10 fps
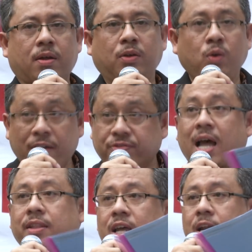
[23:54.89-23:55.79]
You have
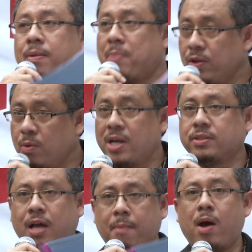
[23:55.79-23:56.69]
started, but you
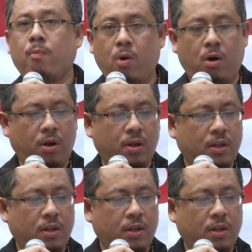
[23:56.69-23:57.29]
must come up more.